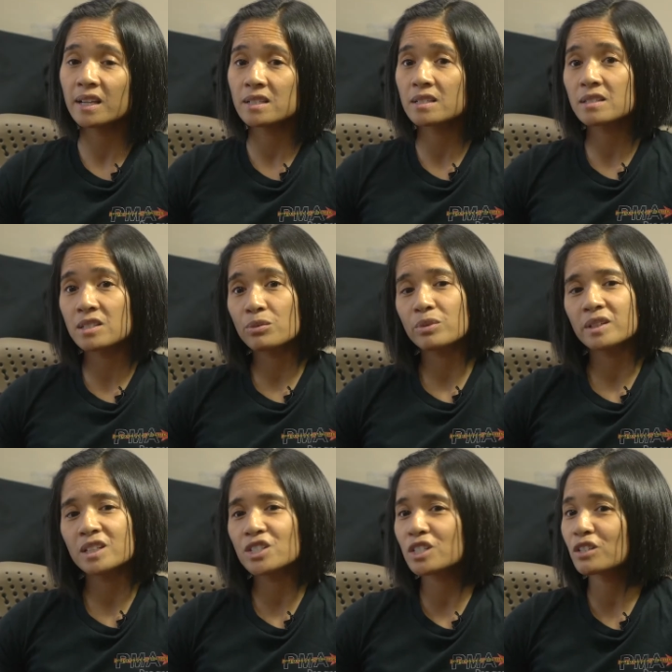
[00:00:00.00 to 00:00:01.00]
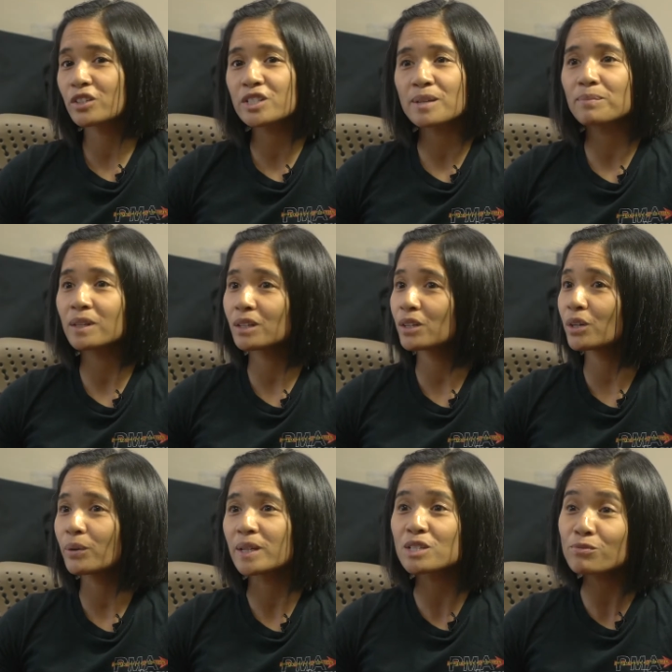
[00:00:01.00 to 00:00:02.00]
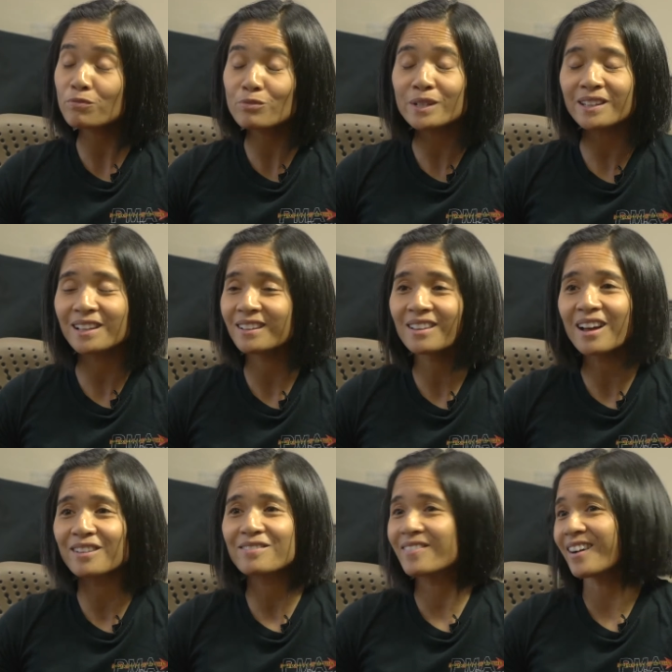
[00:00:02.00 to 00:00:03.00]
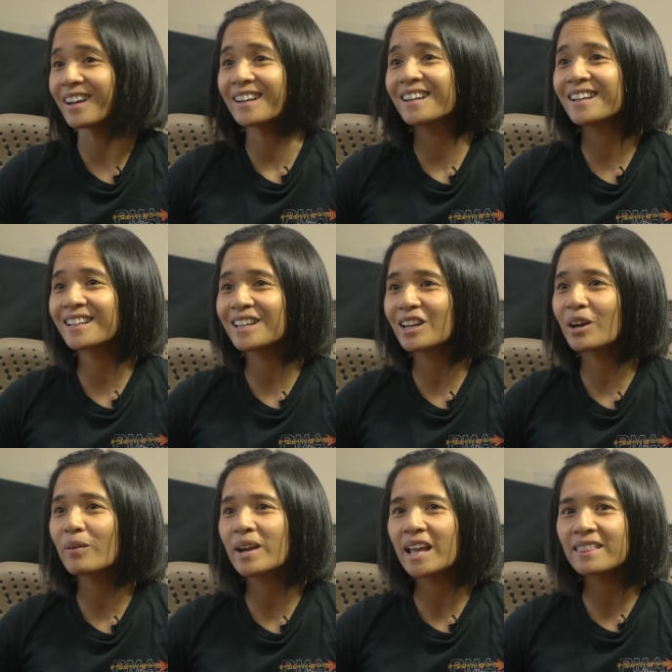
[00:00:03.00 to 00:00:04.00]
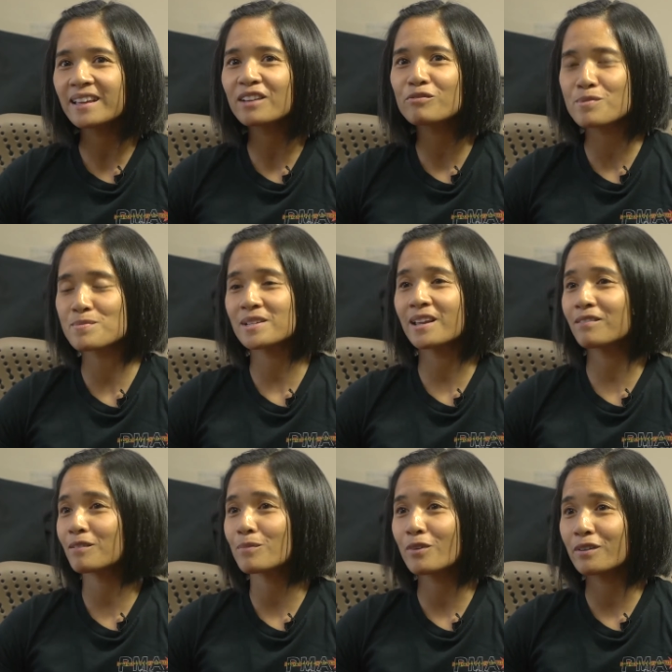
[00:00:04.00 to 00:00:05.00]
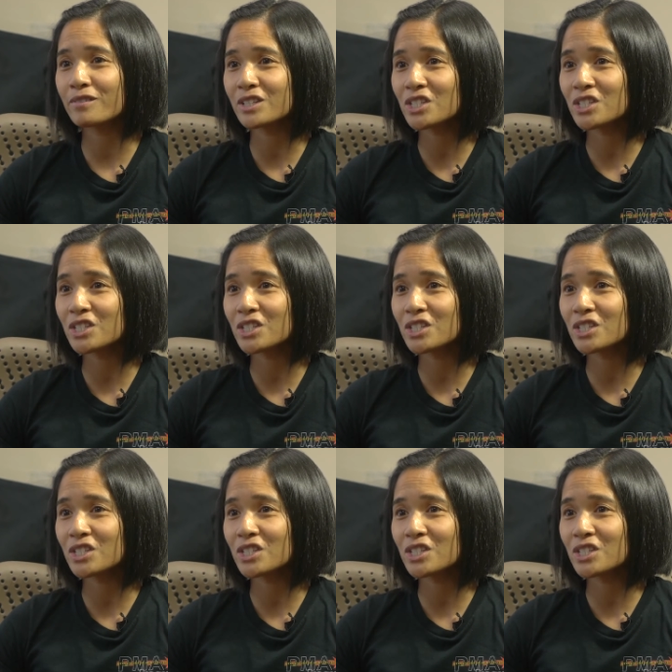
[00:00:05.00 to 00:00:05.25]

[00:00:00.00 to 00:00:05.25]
and to really just learn something new. It's really a lot of fun, you know, and I think if women gave it more of a